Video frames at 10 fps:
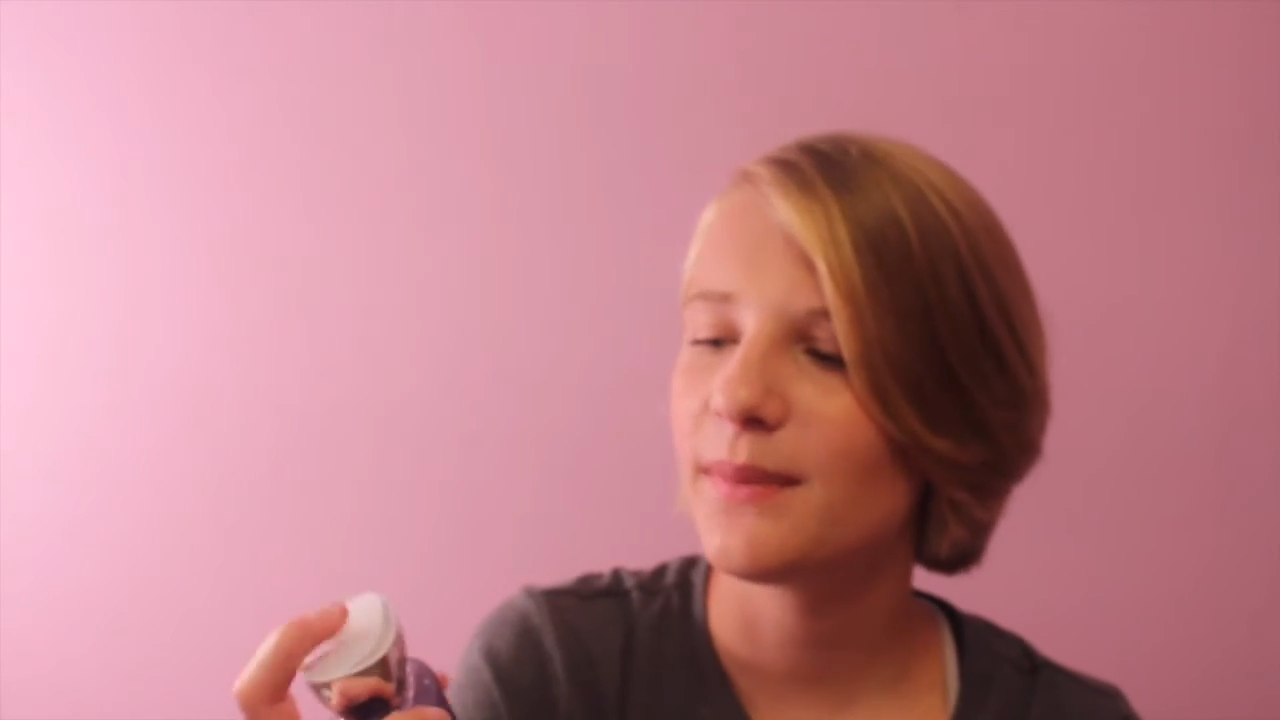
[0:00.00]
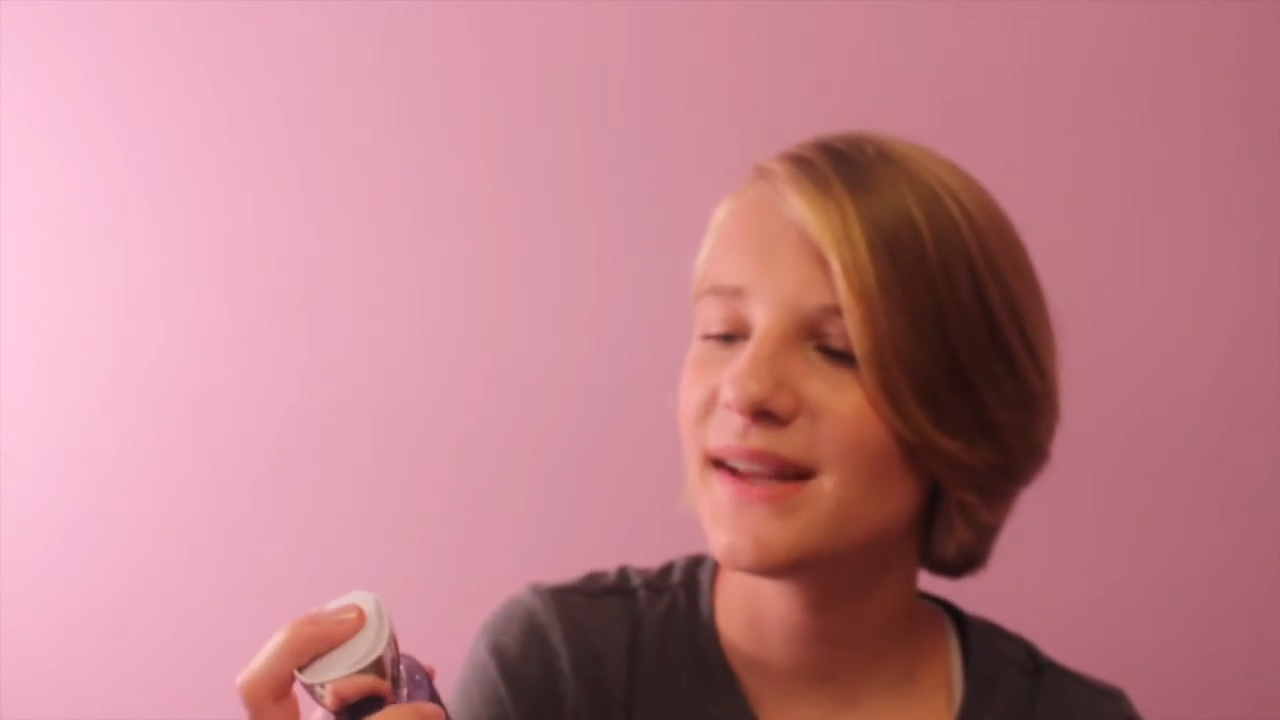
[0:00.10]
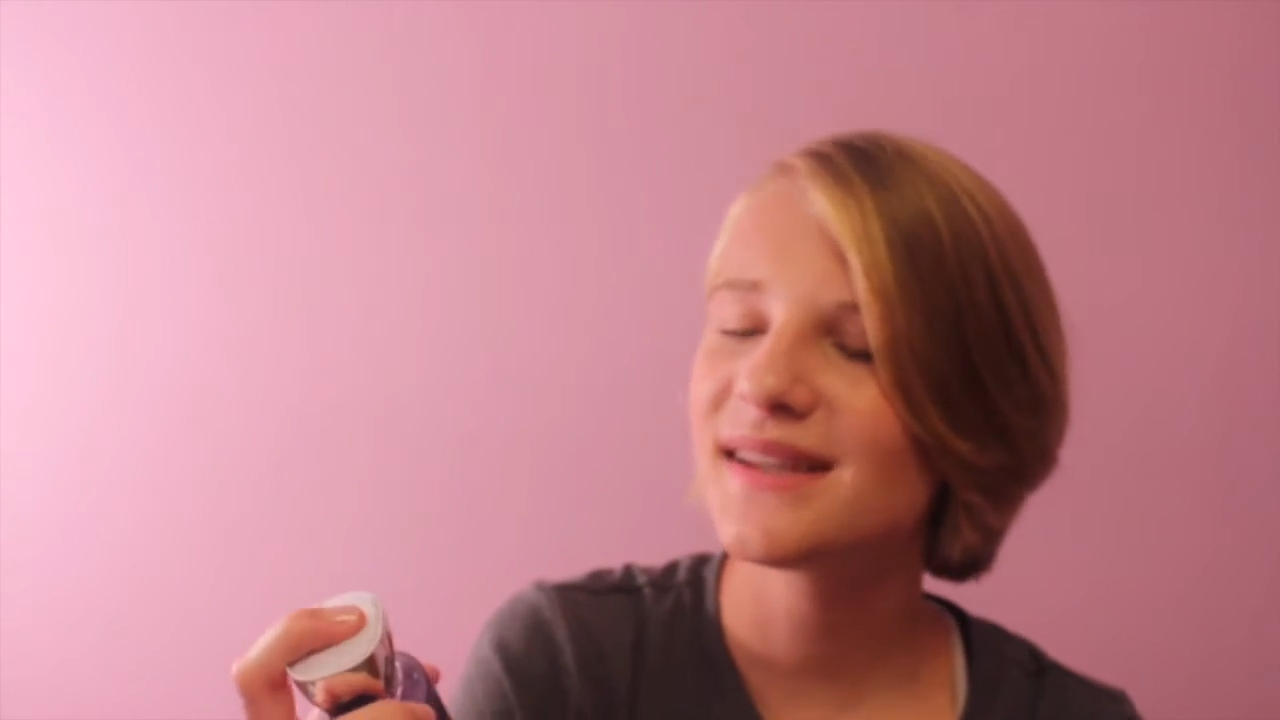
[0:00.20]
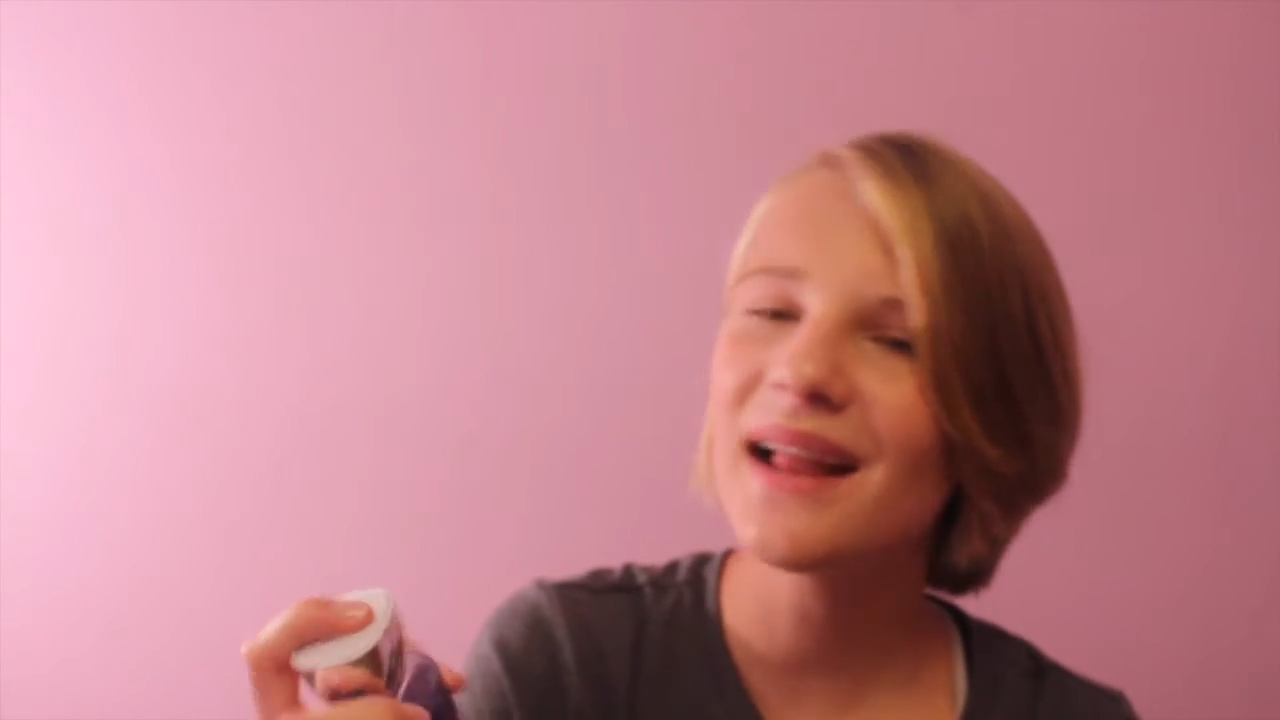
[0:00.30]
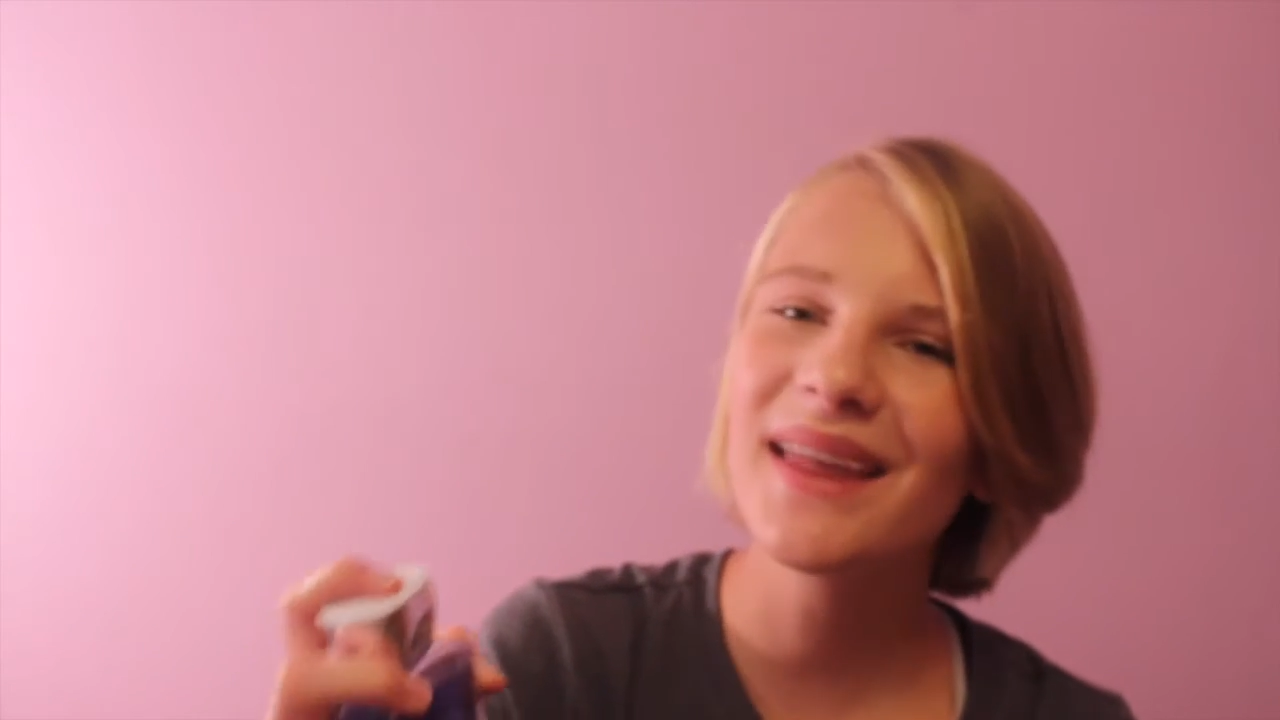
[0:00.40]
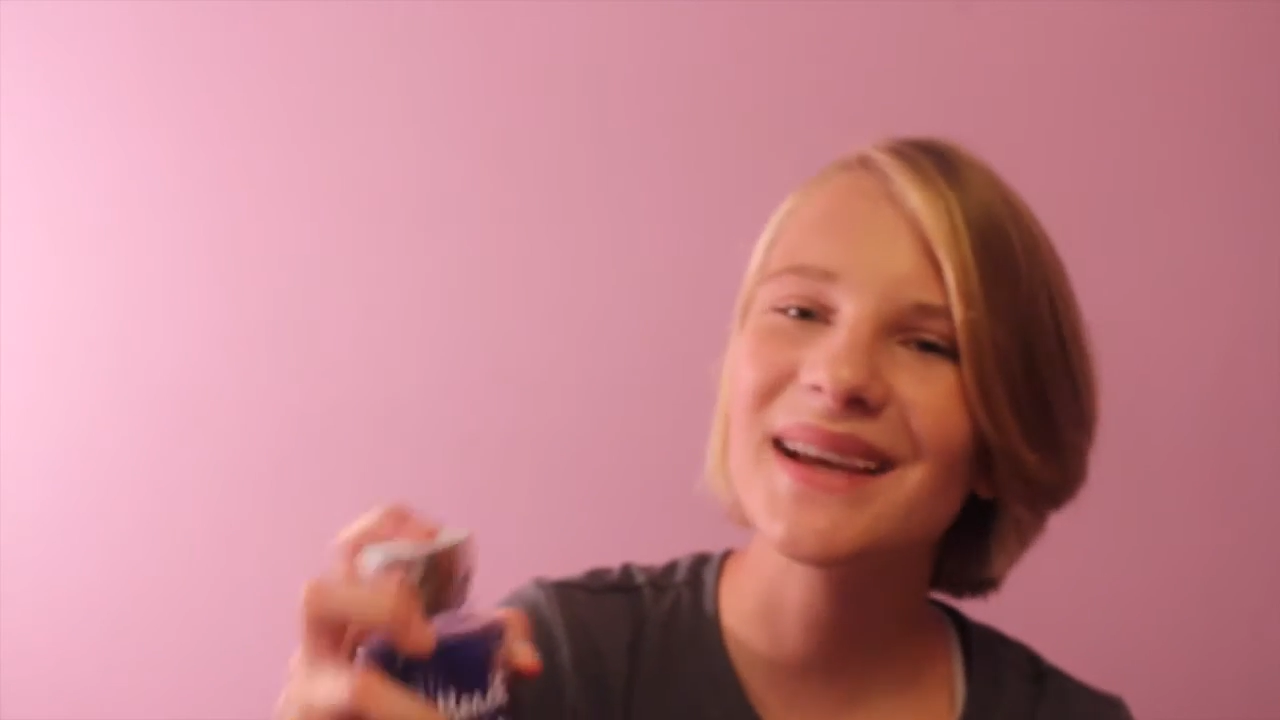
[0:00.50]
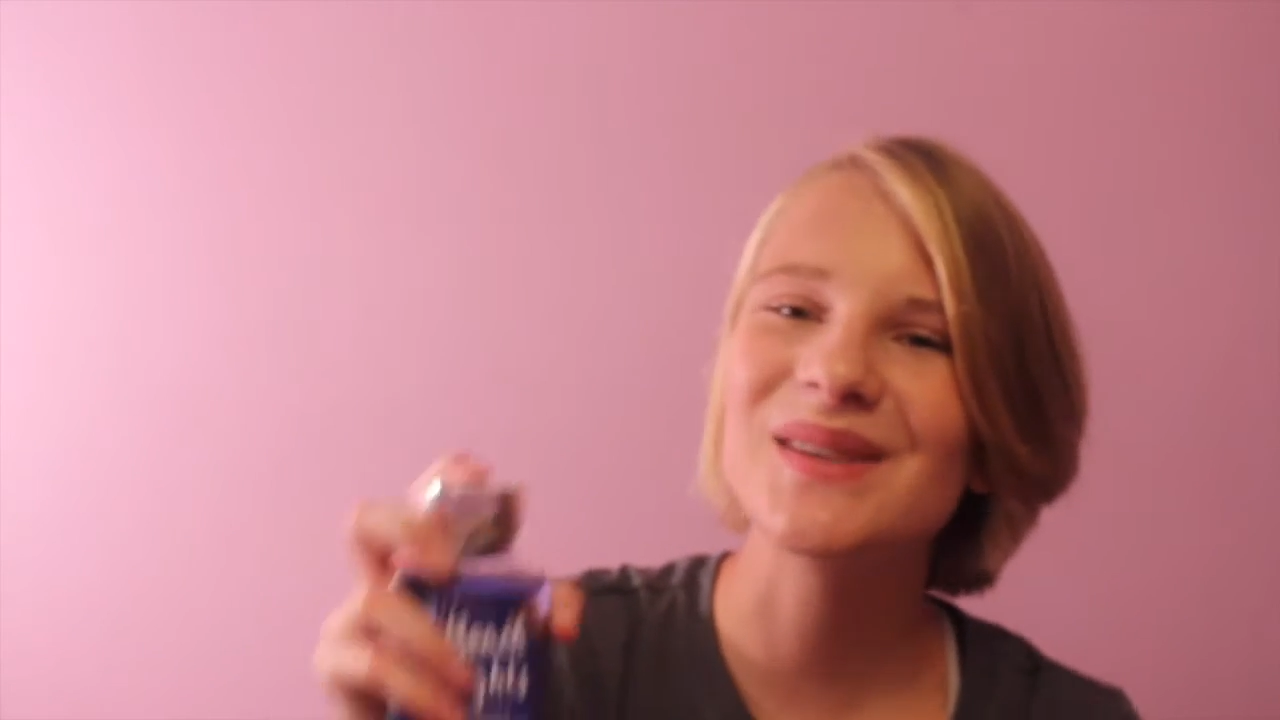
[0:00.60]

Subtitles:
But it's not like a